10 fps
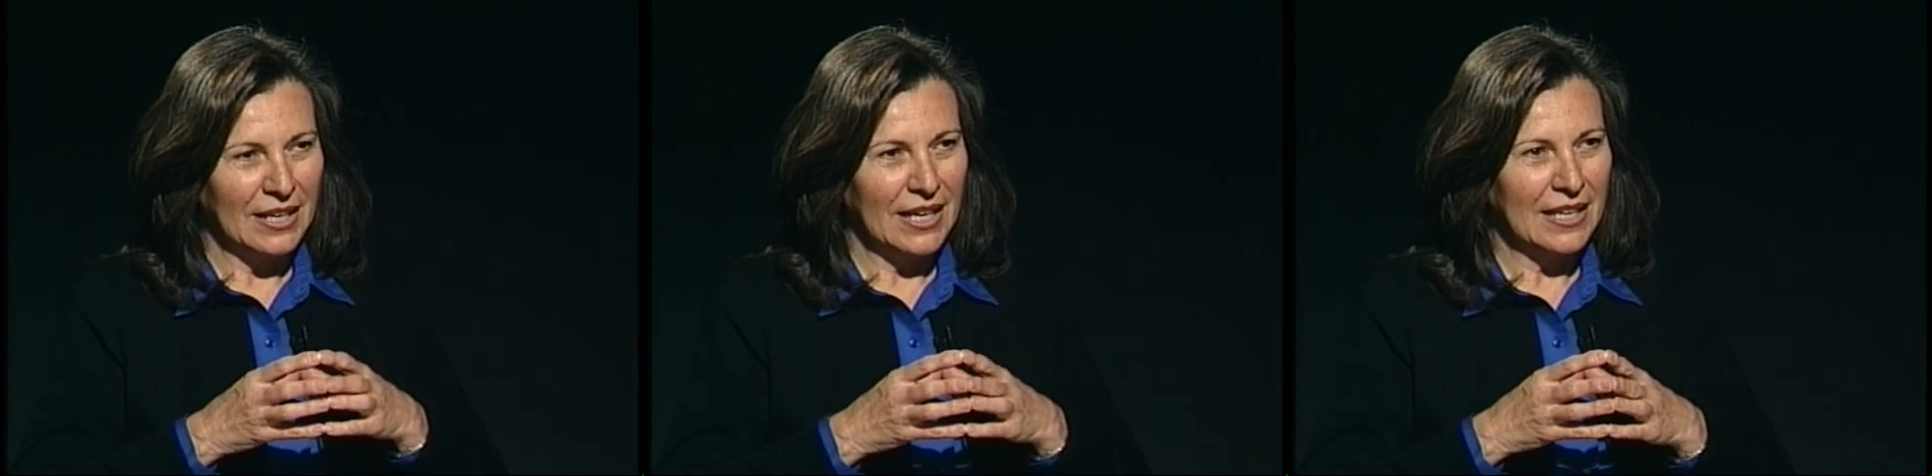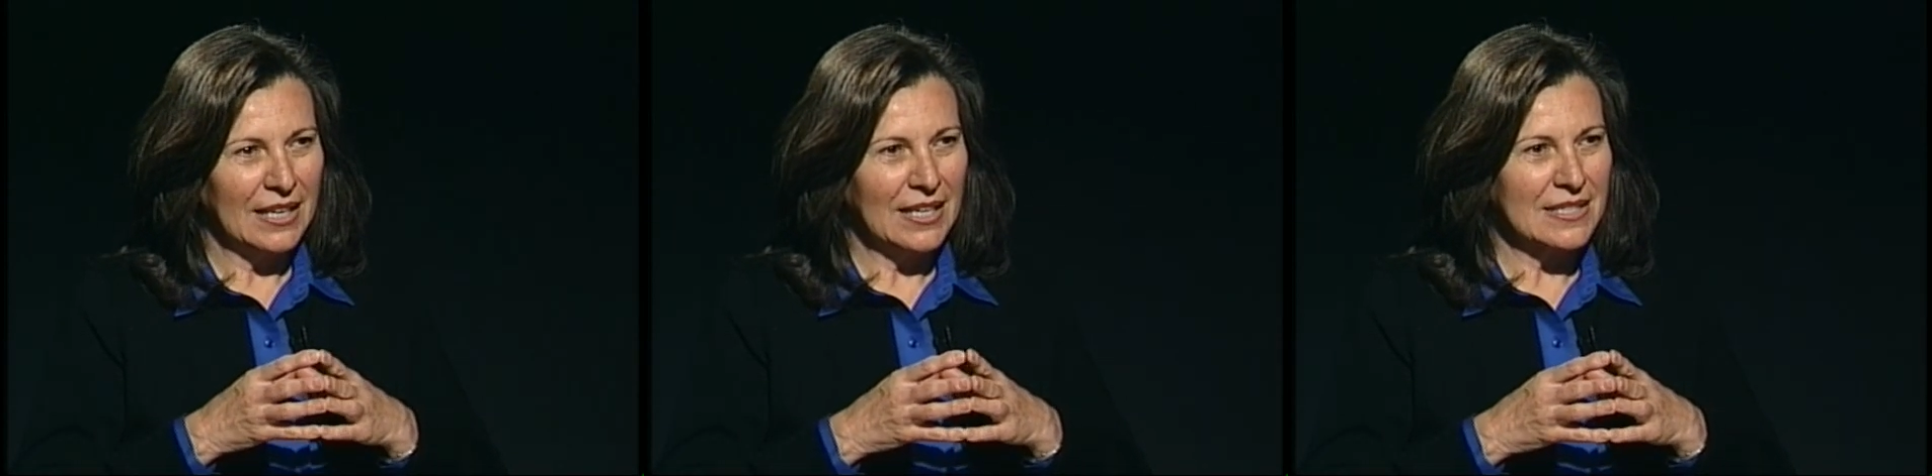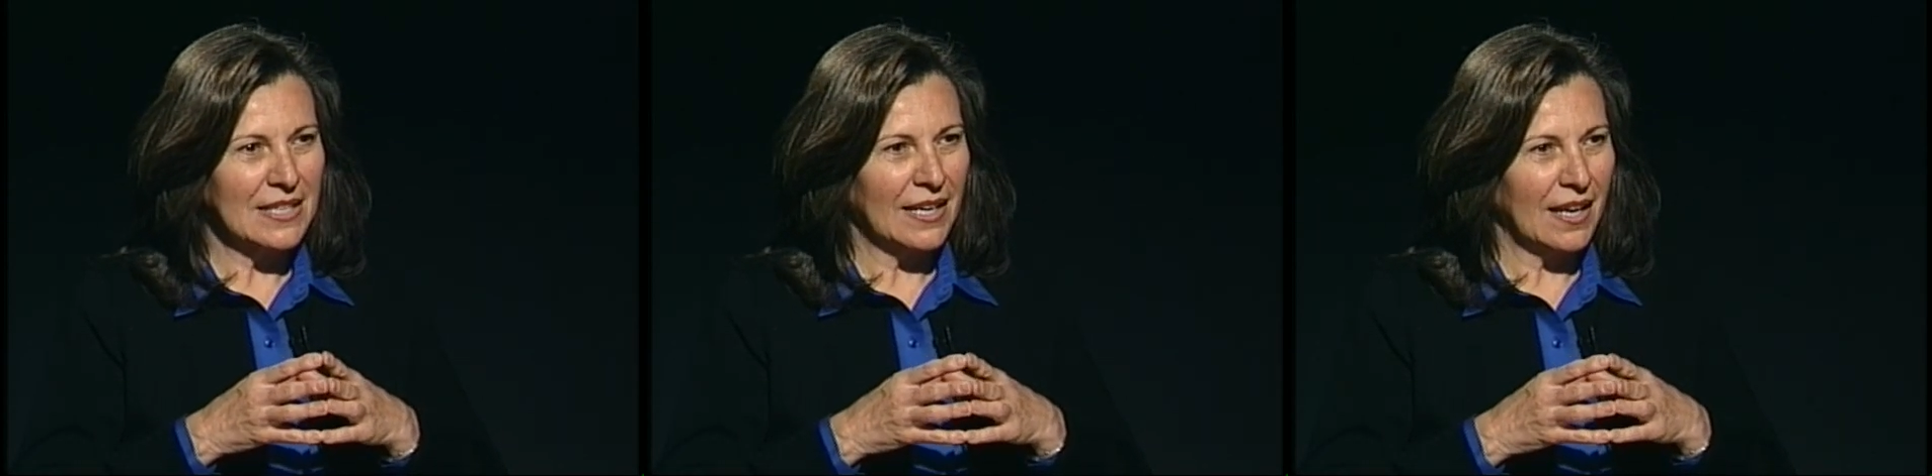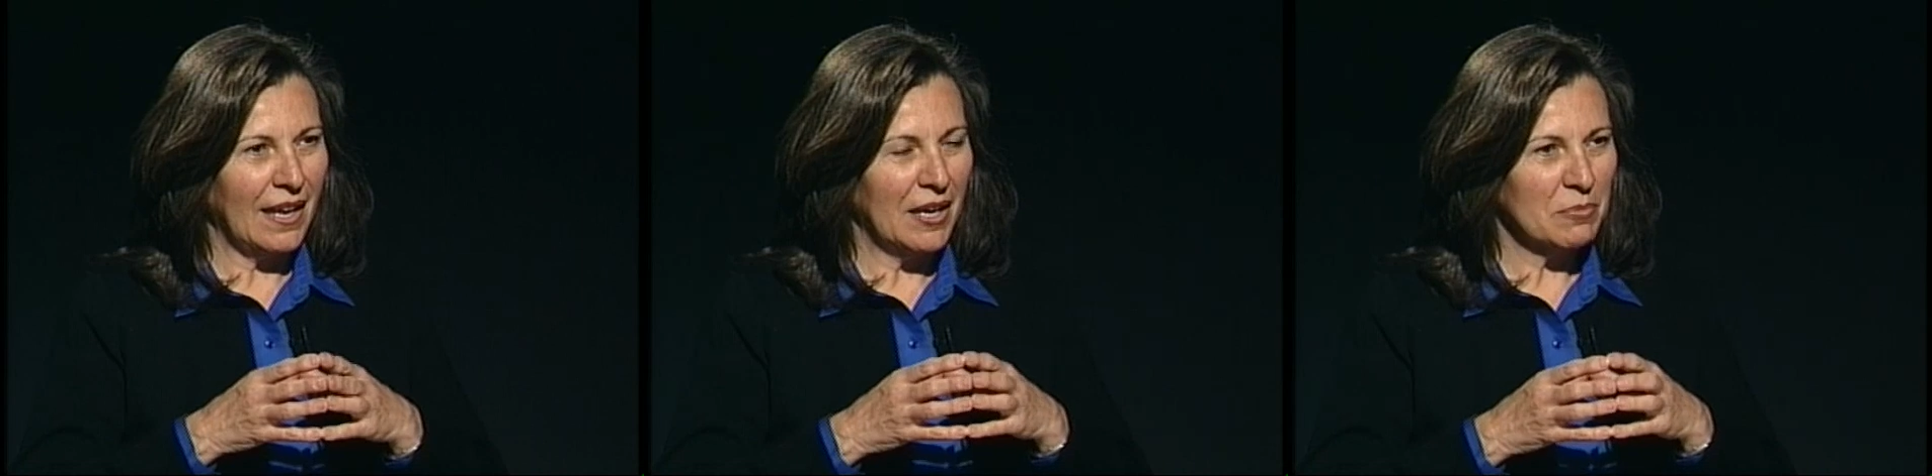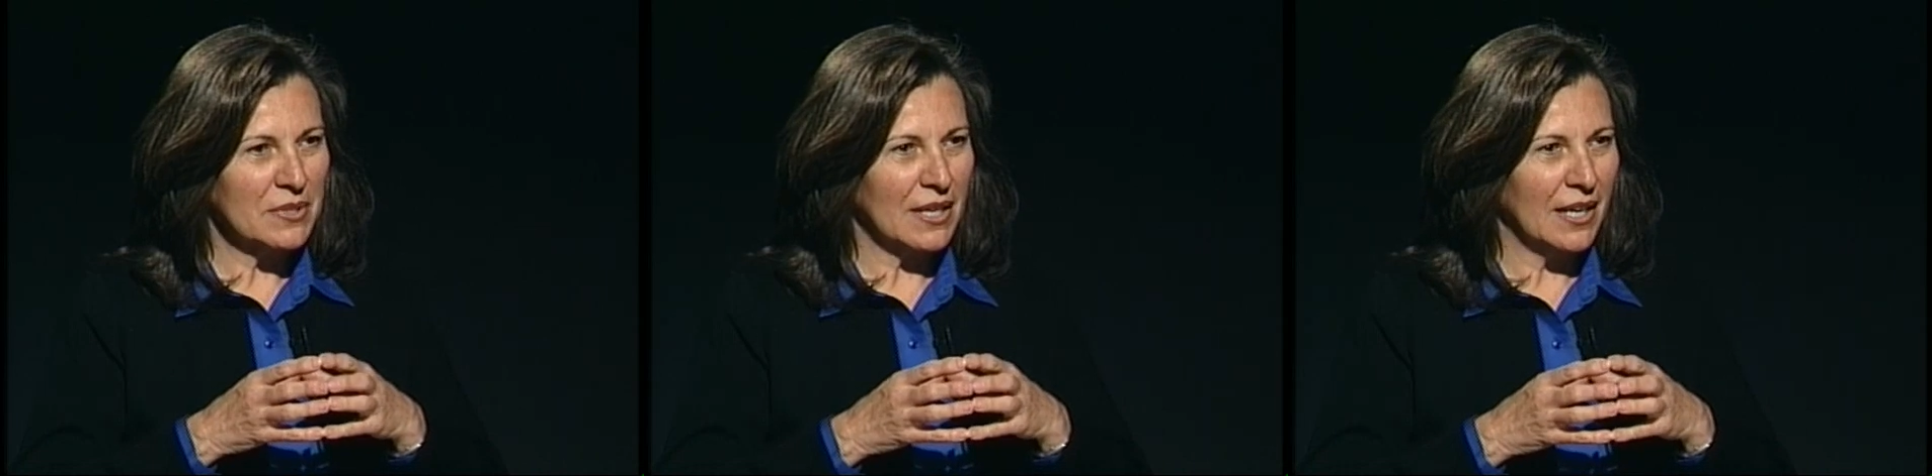and it's at a
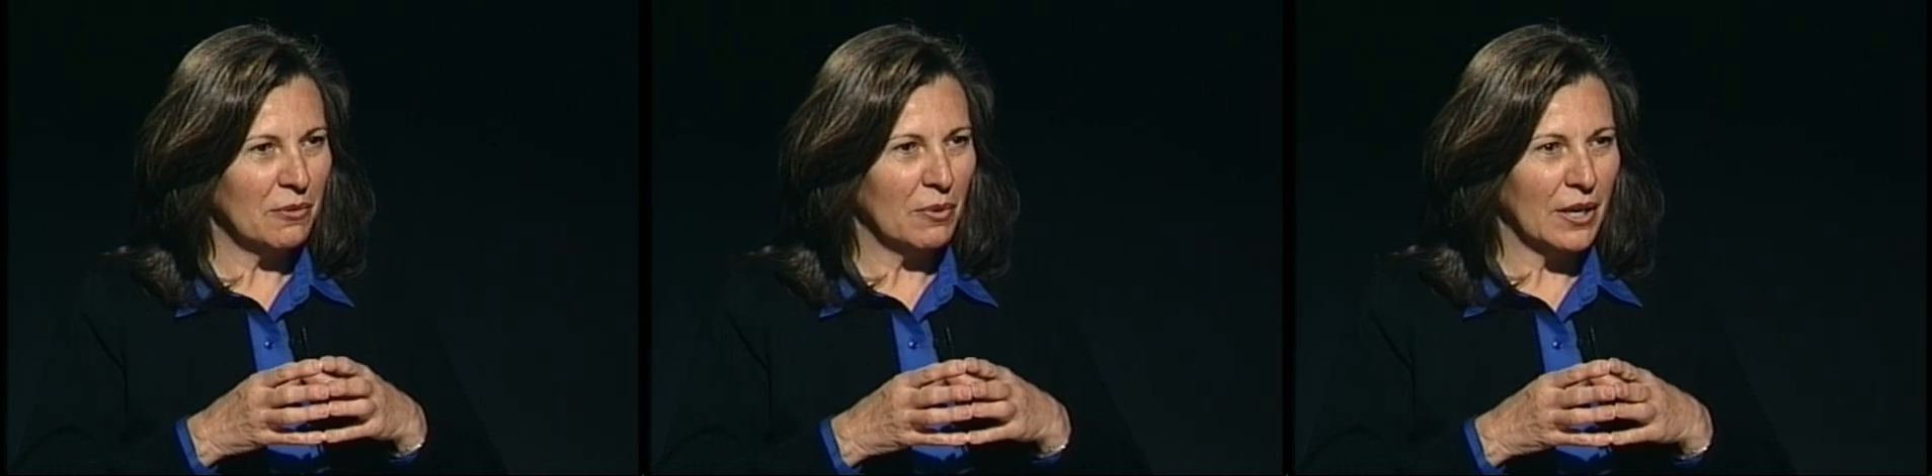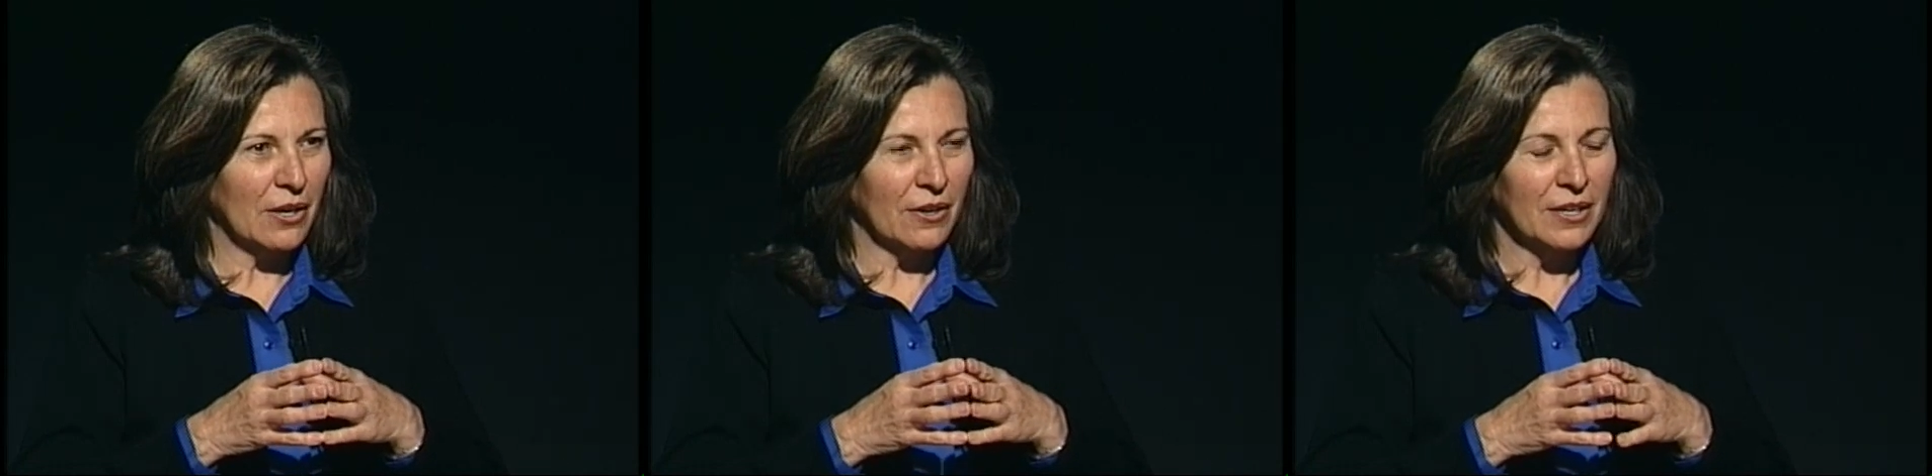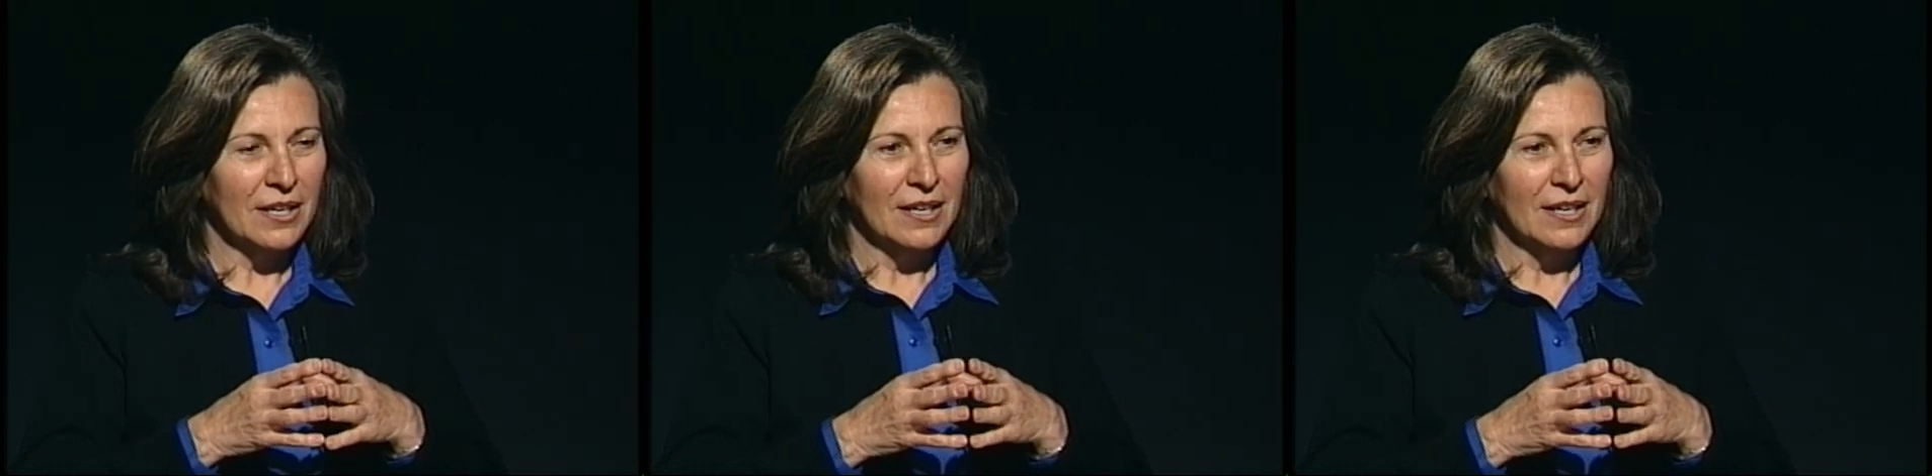campsite where